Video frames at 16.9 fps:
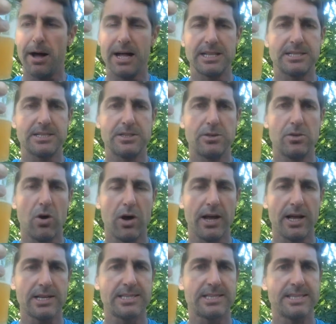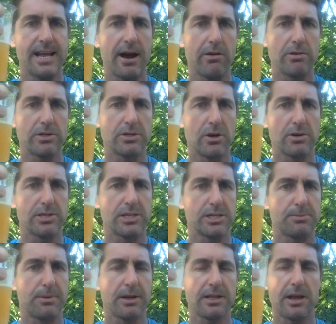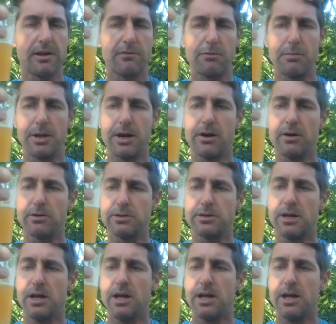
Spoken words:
It's not as sour as I was expecting from the nose.